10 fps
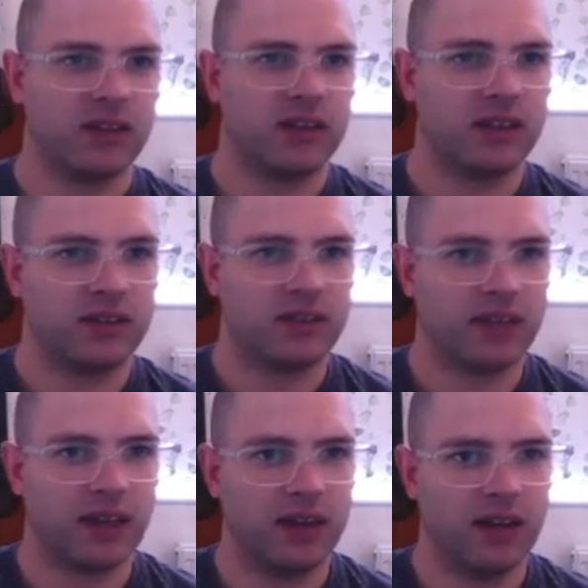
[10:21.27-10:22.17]

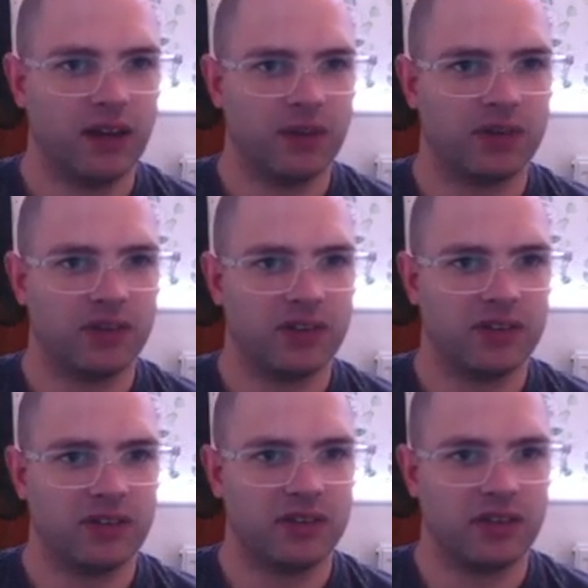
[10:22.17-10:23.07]
standing up to
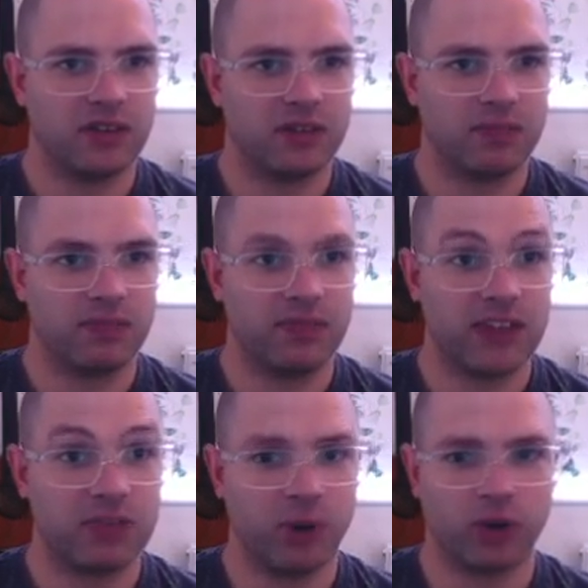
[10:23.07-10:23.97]
this
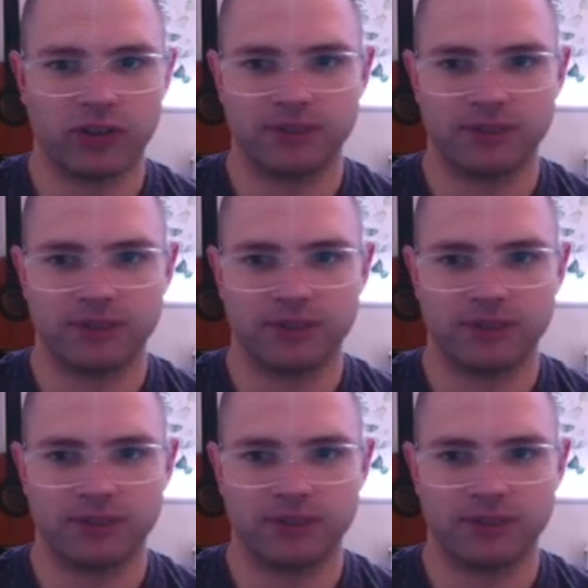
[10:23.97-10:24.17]
despot.